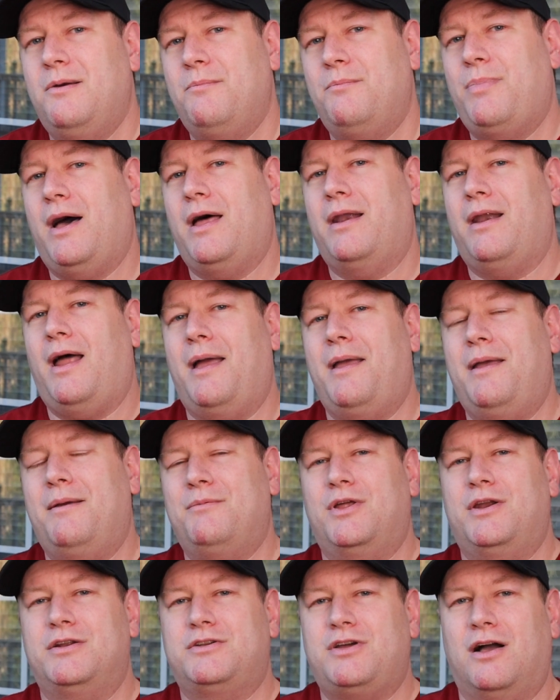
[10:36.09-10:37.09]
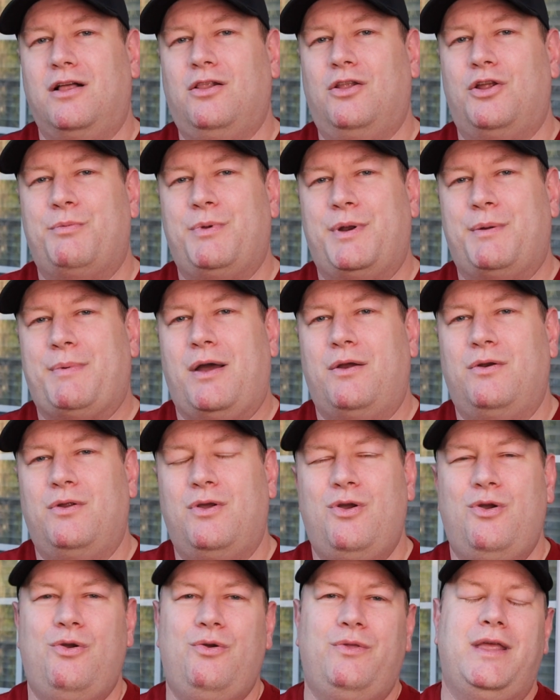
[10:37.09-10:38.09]
but I am going to talk a little bit about
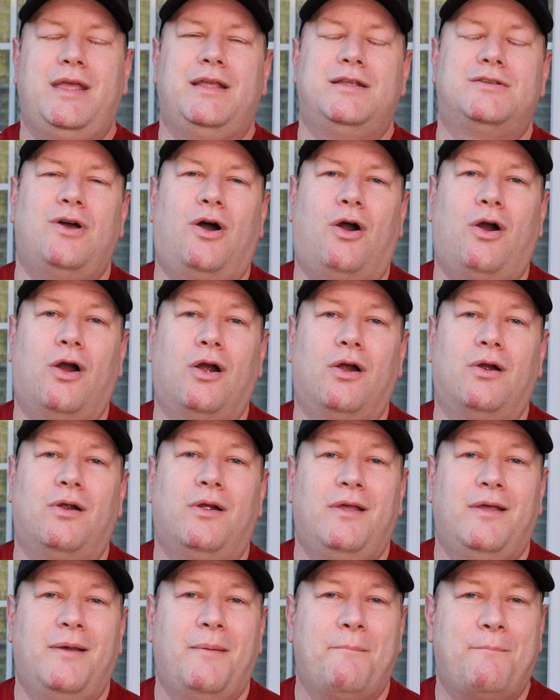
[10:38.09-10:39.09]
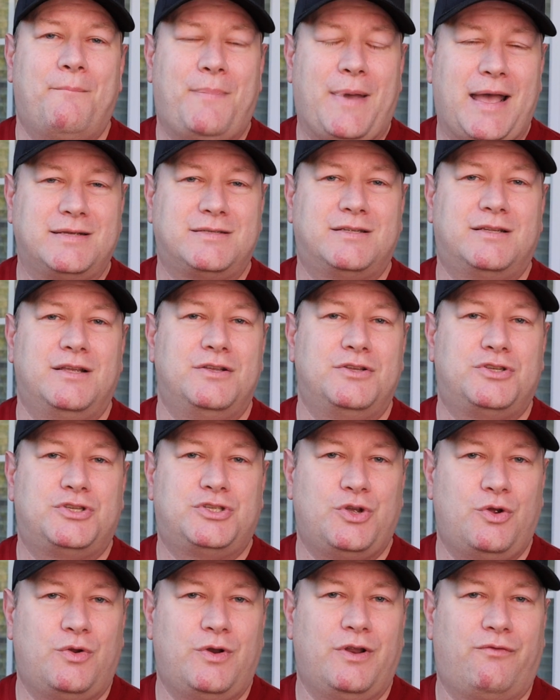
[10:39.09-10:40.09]
who these are best
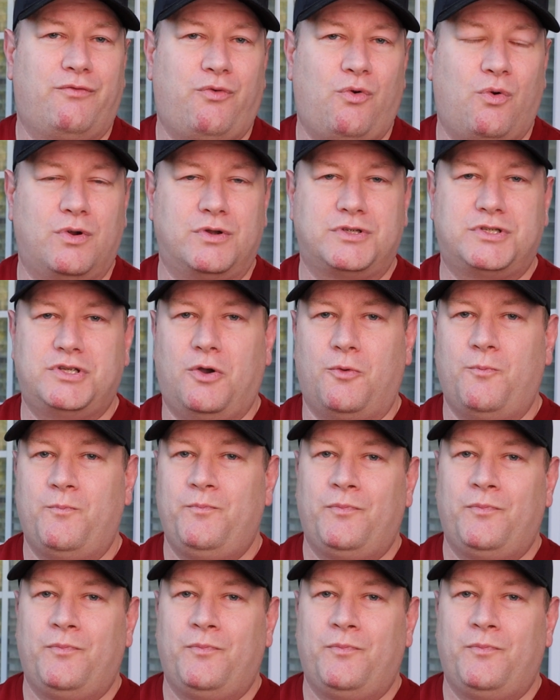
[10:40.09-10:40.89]
suited for. So